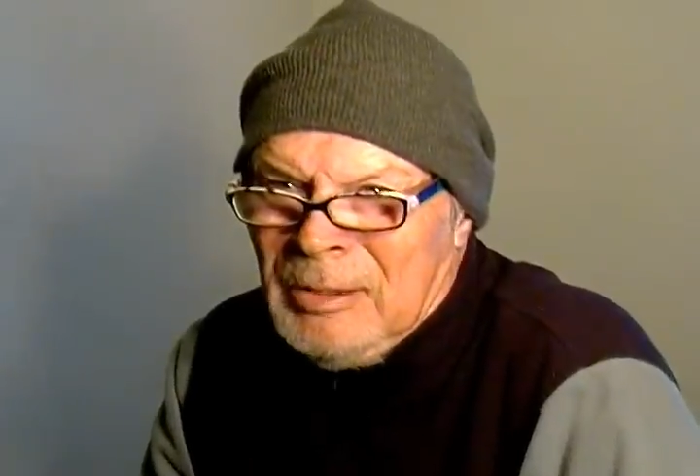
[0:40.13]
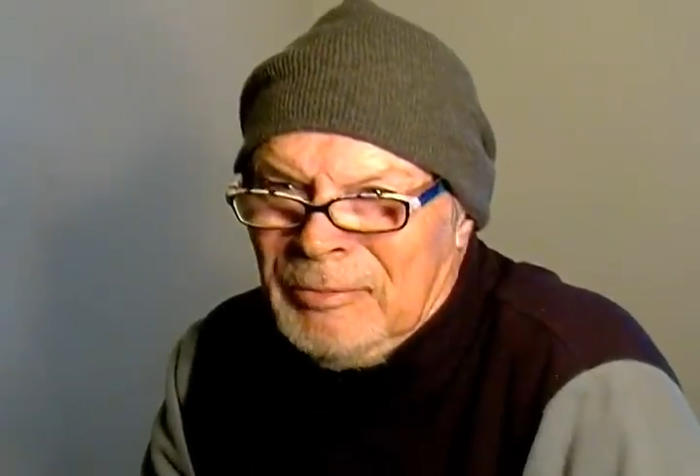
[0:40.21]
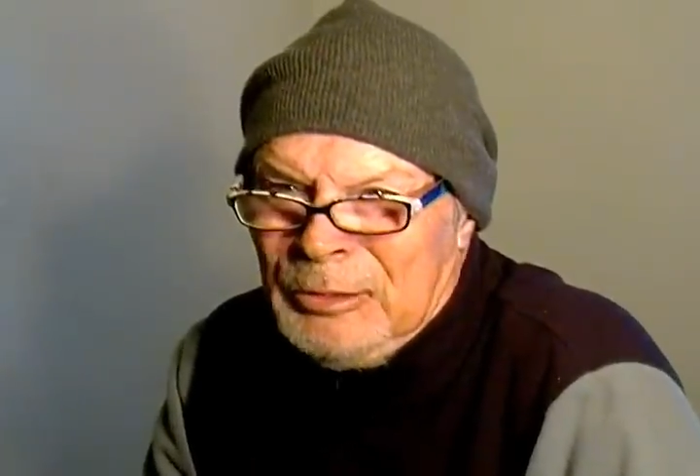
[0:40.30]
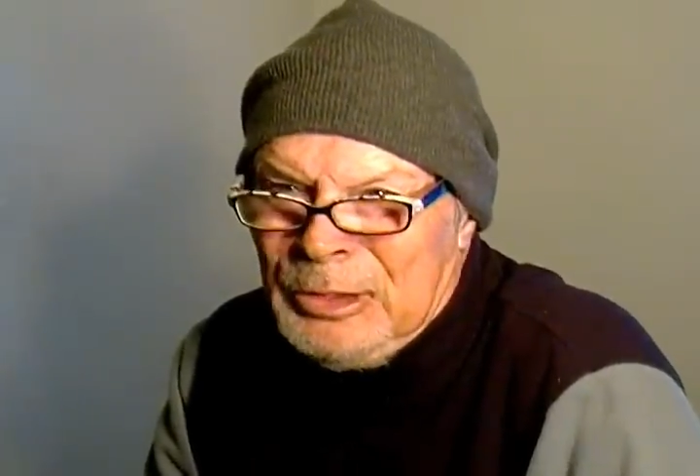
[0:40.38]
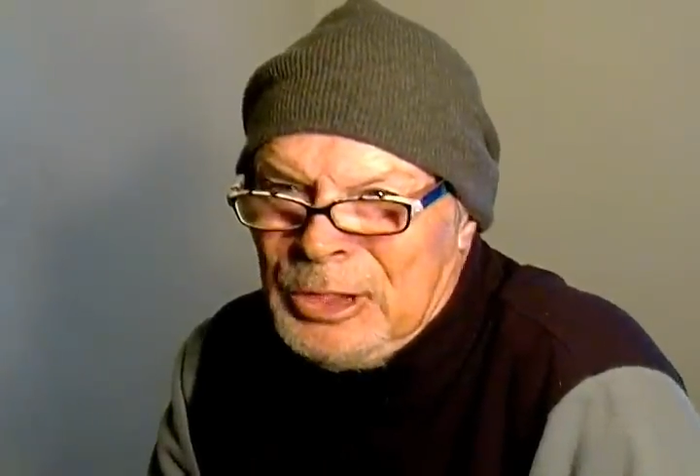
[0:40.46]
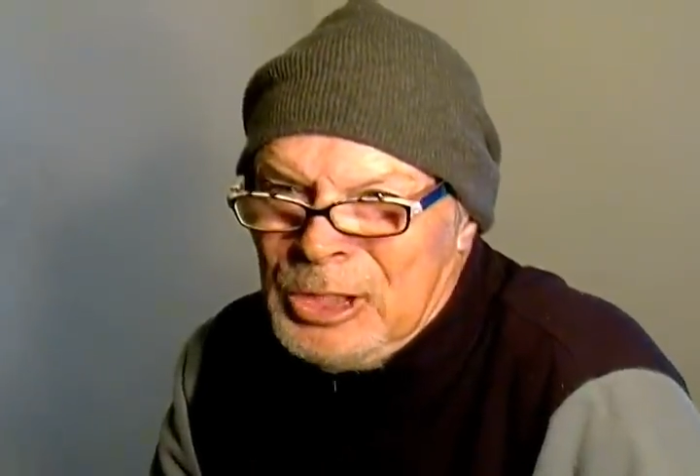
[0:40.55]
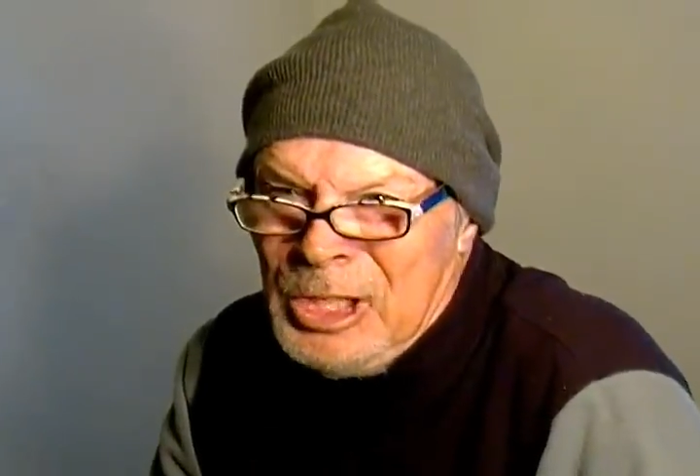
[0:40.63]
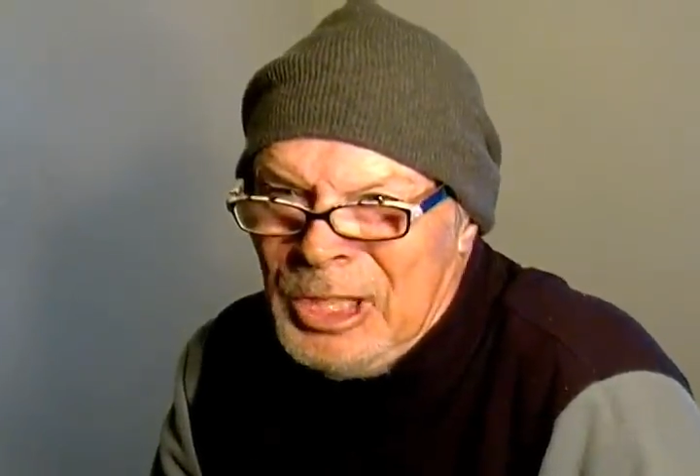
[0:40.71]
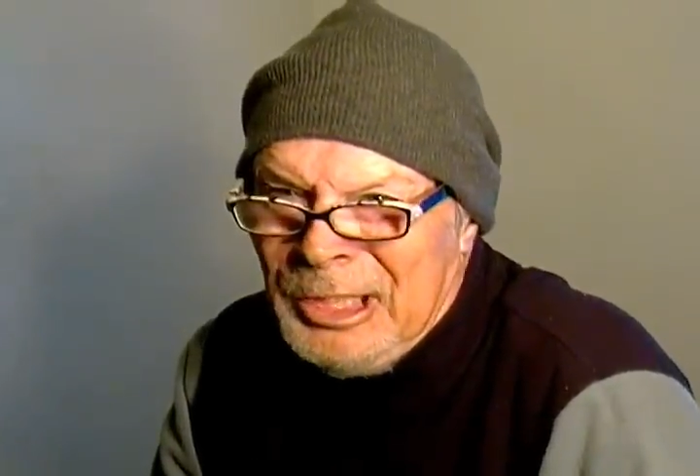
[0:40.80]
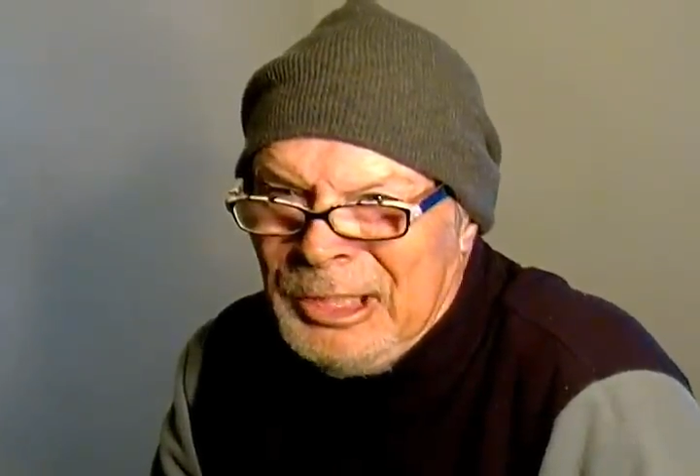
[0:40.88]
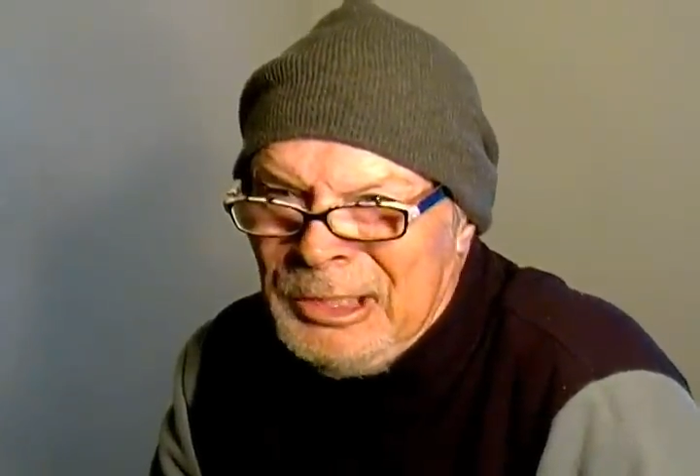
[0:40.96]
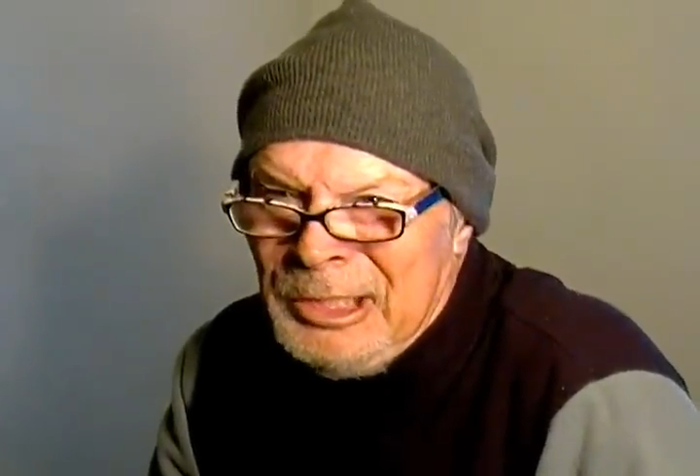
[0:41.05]
of
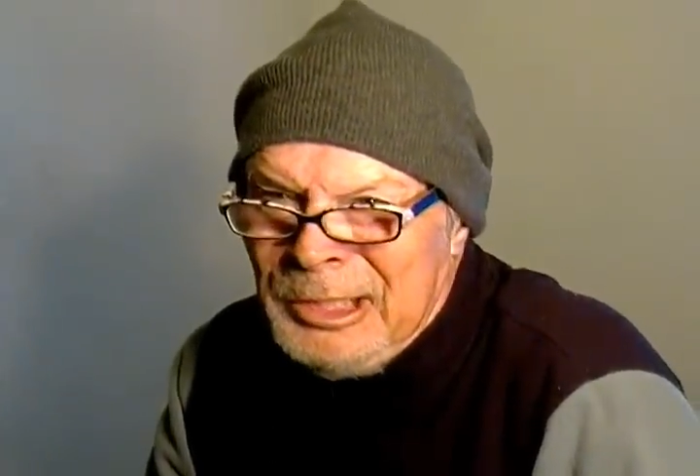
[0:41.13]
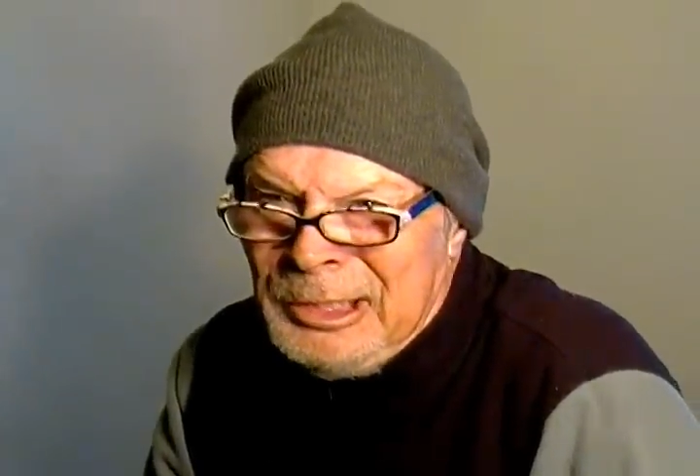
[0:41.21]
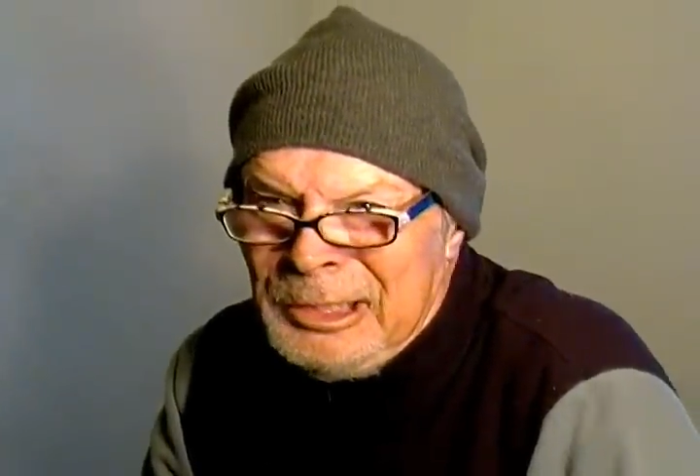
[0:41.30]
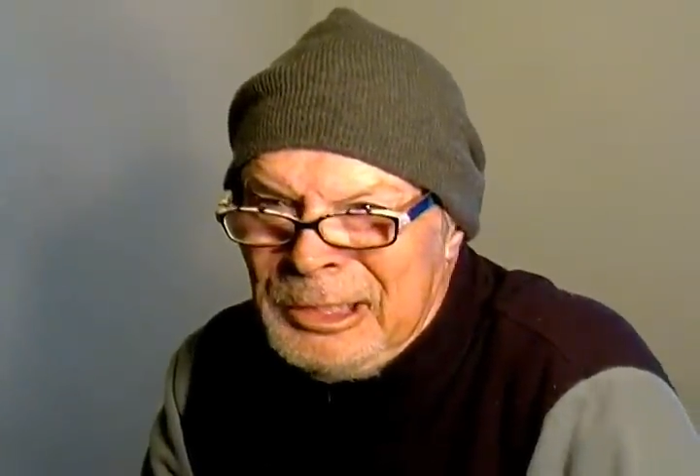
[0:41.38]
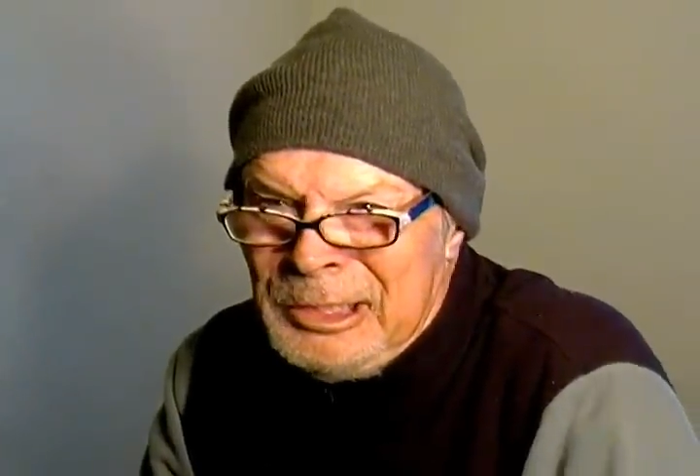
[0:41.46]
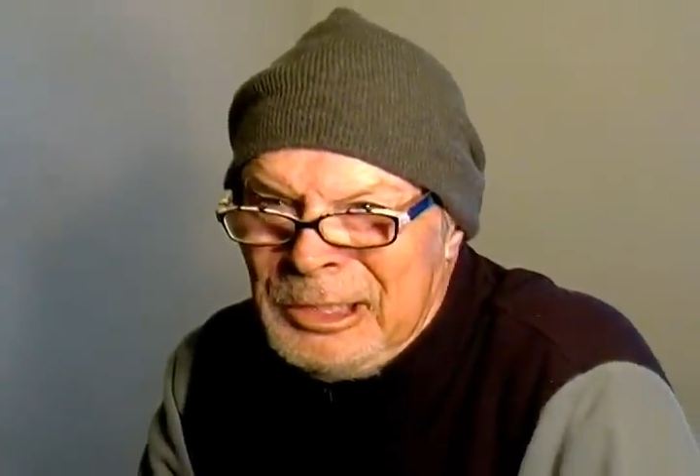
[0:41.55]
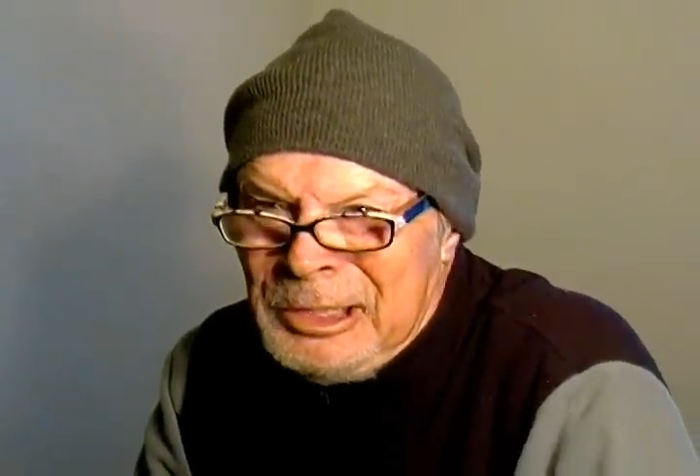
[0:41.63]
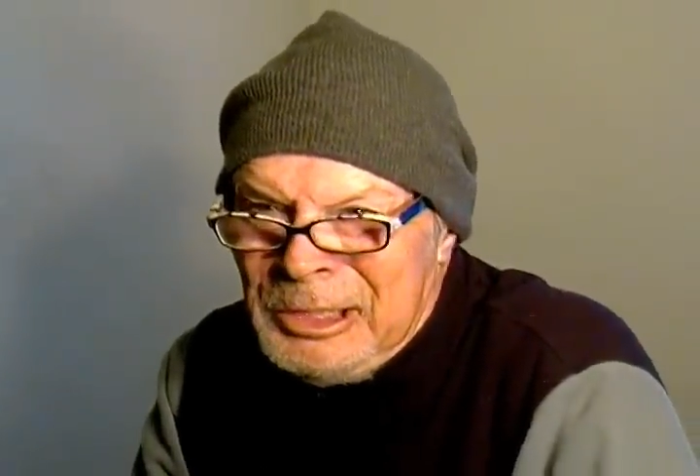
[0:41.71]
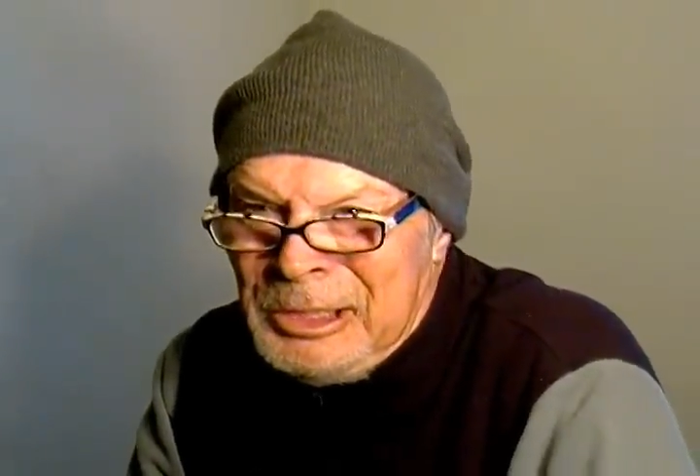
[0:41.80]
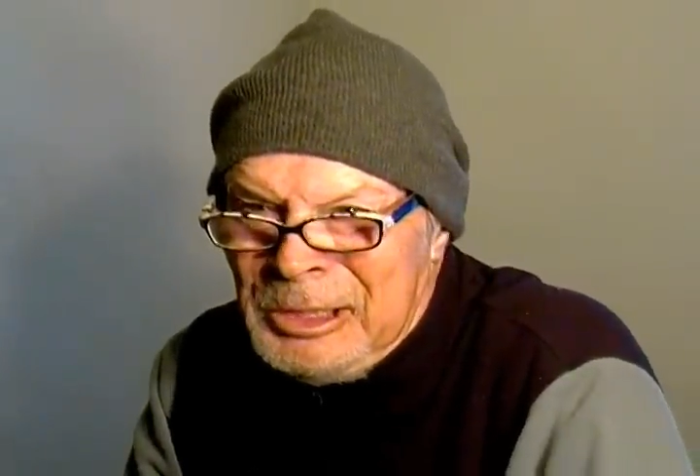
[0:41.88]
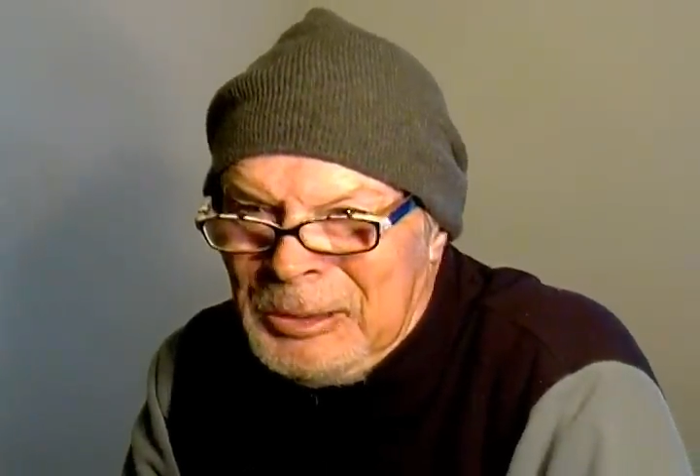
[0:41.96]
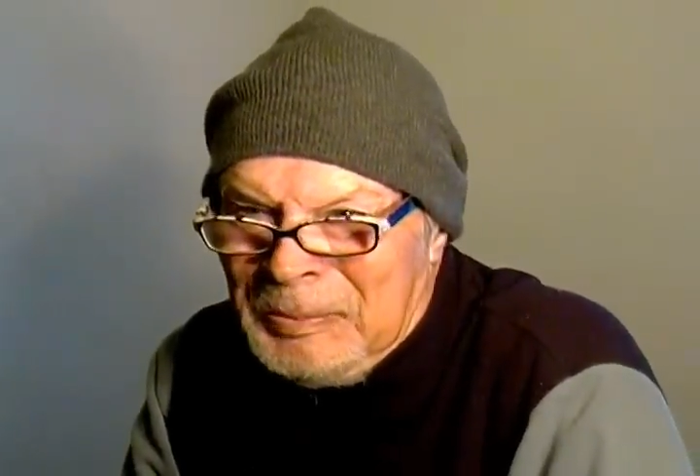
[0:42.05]
jock
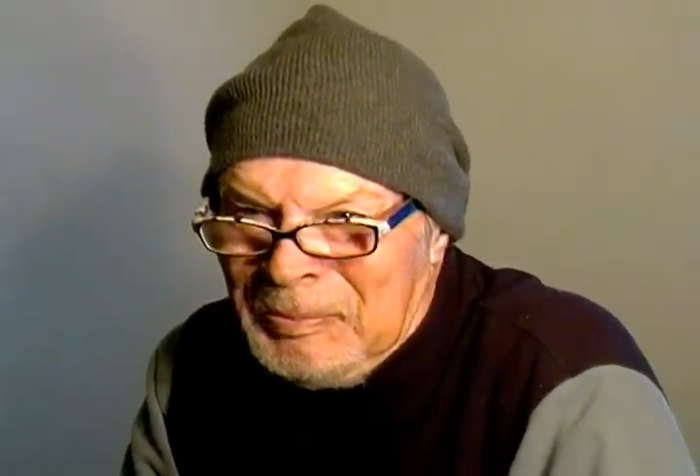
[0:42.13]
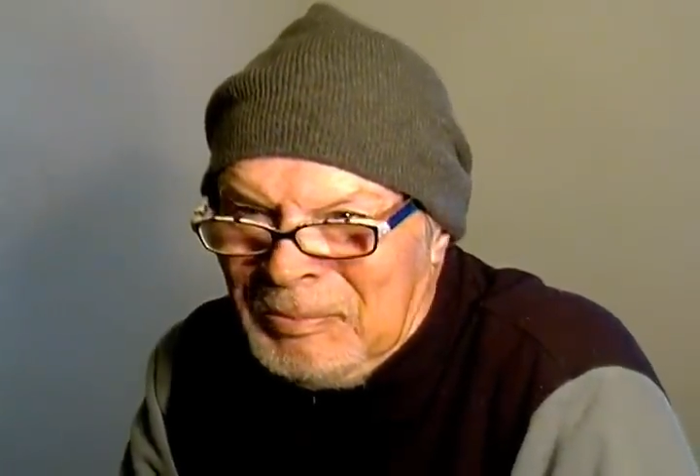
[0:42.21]
itch.